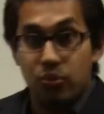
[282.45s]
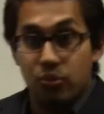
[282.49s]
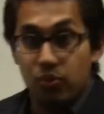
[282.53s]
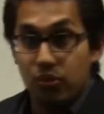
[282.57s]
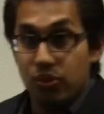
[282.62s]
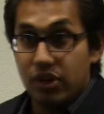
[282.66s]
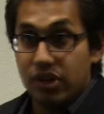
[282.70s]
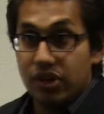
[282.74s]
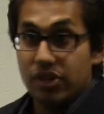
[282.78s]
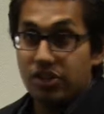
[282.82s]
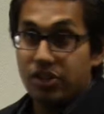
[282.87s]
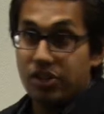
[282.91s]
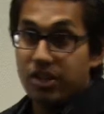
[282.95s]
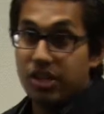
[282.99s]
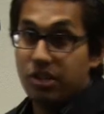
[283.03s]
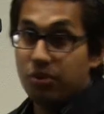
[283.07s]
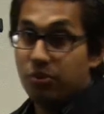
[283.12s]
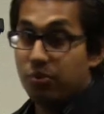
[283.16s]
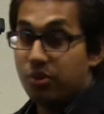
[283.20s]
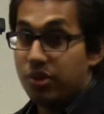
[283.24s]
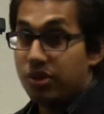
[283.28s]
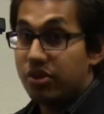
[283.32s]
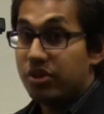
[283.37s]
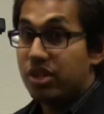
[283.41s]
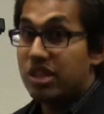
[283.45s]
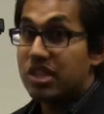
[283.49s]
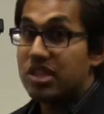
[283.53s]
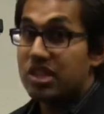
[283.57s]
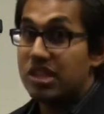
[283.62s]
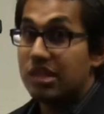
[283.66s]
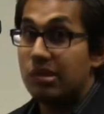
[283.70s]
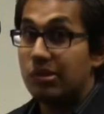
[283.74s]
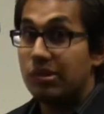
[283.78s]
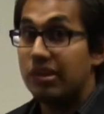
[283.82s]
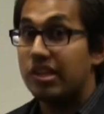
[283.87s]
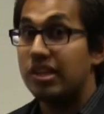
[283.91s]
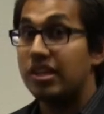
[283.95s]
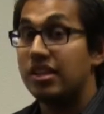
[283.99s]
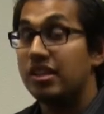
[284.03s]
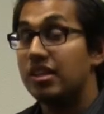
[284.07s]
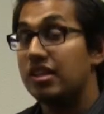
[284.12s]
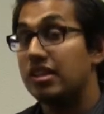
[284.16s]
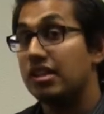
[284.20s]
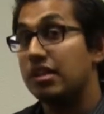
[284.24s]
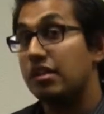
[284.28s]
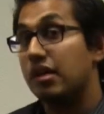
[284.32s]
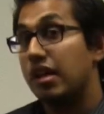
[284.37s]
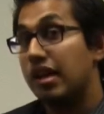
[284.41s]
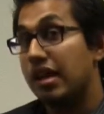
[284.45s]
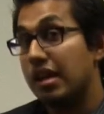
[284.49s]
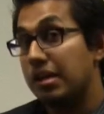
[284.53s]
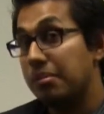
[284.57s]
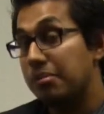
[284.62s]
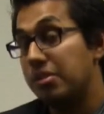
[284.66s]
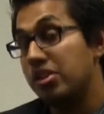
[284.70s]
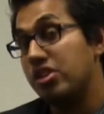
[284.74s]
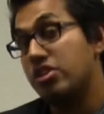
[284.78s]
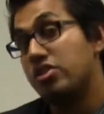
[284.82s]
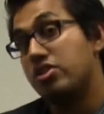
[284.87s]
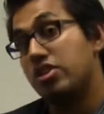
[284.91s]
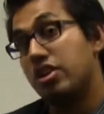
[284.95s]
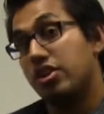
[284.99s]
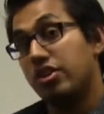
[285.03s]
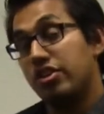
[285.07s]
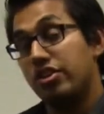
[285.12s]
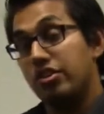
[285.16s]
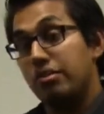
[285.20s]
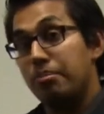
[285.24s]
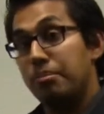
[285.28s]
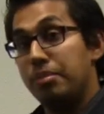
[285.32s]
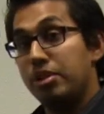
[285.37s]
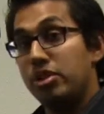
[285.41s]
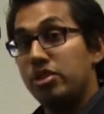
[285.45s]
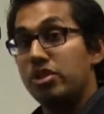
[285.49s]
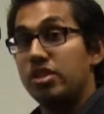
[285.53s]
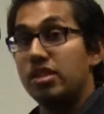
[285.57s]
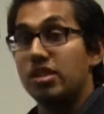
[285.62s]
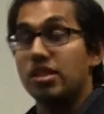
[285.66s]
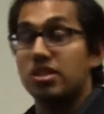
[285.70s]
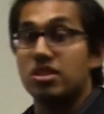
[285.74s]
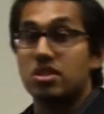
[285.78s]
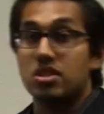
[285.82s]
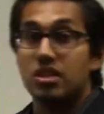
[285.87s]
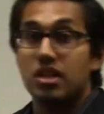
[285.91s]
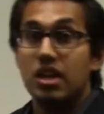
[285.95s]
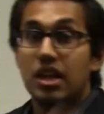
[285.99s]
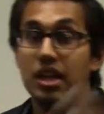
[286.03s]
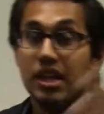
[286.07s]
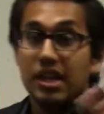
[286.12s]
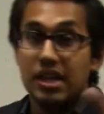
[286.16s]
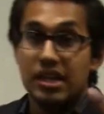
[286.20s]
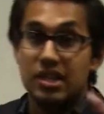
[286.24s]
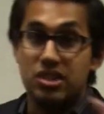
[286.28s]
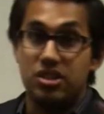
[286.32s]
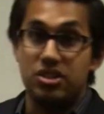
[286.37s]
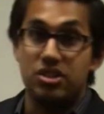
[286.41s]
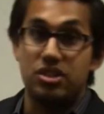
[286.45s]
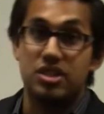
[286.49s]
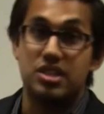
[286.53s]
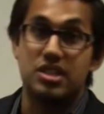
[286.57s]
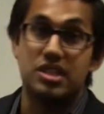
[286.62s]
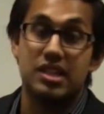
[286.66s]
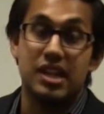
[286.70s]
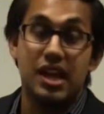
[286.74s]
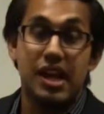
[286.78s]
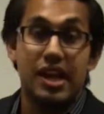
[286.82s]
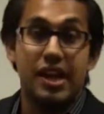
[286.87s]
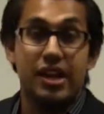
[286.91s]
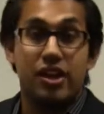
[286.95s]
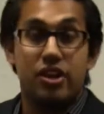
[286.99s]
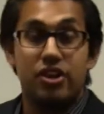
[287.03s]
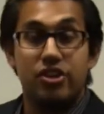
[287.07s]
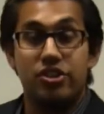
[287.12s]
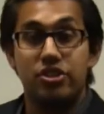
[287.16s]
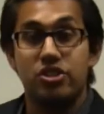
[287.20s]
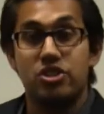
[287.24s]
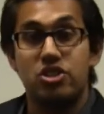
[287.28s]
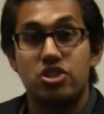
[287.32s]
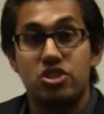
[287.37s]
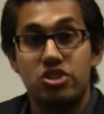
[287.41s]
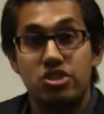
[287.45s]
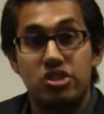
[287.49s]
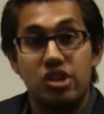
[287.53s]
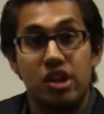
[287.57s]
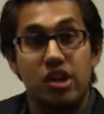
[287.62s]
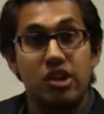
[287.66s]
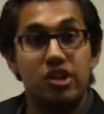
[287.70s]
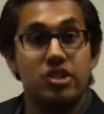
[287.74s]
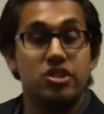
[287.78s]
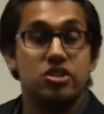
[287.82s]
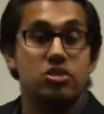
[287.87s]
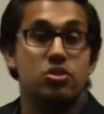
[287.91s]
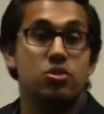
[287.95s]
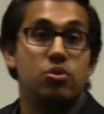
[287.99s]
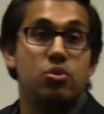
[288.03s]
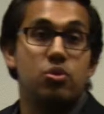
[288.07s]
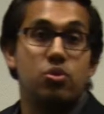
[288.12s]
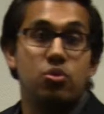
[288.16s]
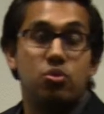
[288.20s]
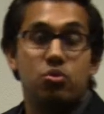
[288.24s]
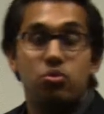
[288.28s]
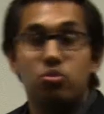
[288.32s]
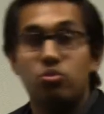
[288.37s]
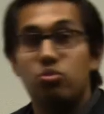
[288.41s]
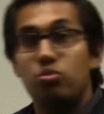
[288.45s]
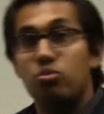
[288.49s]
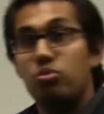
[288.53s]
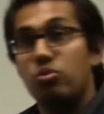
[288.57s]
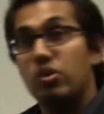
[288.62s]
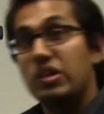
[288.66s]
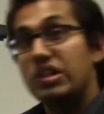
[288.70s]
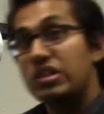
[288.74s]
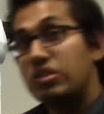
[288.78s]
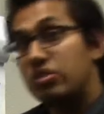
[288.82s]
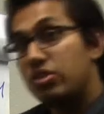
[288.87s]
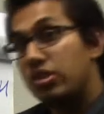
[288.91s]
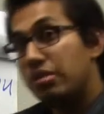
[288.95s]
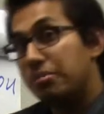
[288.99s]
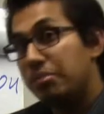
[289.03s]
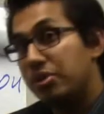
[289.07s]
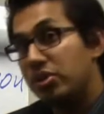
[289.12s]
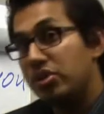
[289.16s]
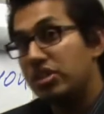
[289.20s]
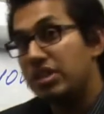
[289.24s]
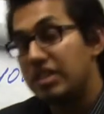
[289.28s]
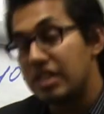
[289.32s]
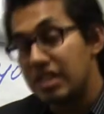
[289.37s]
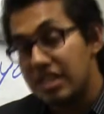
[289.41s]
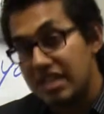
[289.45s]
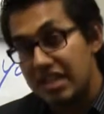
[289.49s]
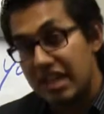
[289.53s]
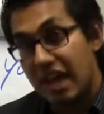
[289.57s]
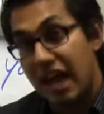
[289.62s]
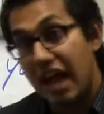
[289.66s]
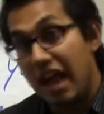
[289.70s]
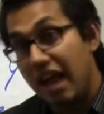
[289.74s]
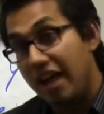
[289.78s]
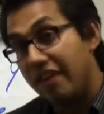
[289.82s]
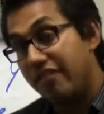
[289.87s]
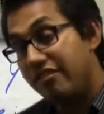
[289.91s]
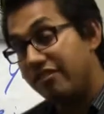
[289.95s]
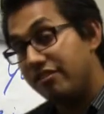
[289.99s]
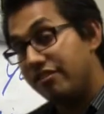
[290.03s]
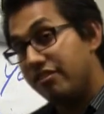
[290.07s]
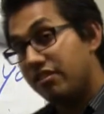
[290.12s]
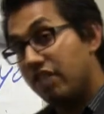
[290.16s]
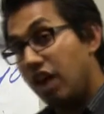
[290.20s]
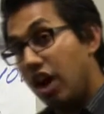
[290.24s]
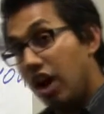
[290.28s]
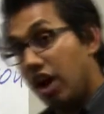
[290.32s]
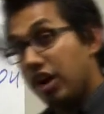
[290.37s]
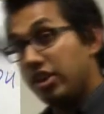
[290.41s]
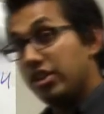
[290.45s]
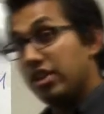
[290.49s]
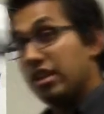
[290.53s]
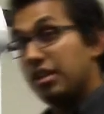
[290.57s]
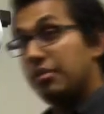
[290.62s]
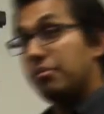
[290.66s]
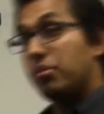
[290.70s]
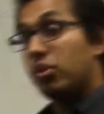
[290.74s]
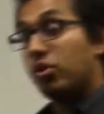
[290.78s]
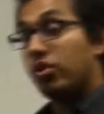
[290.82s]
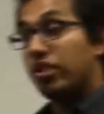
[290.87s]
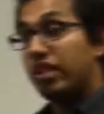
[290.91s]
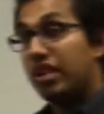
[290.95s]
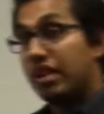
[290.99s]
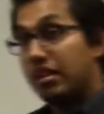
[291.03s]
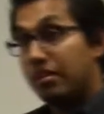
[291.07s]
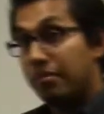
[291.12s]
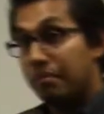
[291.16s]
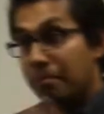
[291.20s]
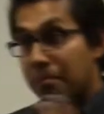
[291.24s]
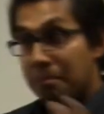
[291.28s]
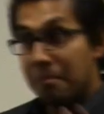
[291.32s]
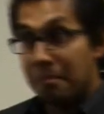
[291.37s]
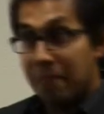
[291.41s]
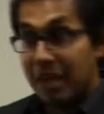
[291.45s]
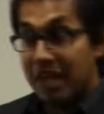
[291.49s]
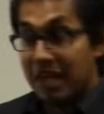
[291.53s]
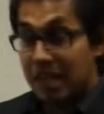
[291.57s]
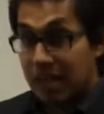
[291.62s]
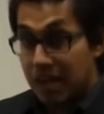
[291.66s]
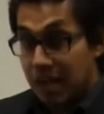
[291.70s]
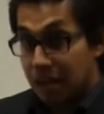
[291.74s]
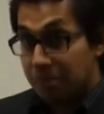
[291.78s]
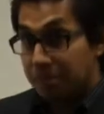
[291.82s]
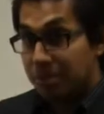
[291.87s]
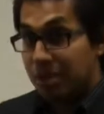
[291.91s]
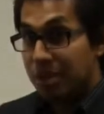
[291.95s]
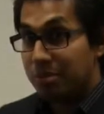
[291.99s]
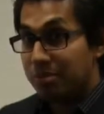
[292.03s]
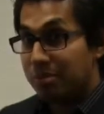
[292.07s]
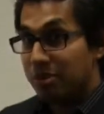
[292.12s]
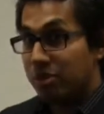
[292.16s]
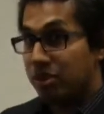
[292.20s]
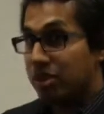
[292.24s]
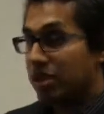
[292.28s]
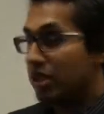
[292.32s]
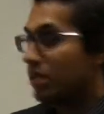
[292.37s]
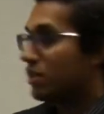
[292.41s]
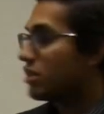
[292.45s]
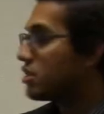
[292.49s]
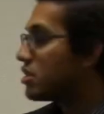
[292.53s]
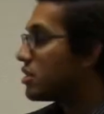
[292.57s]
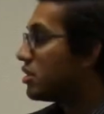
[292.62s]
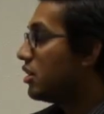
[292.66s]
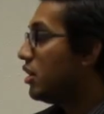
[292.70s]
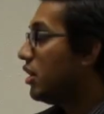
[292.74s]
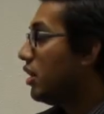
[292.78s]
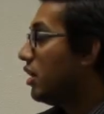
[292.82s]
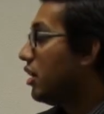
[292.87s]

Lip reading: What do they see within the image? Are there buildings? Is there a sky? Are there stars? What do the buildings have on them or that make up the buildings?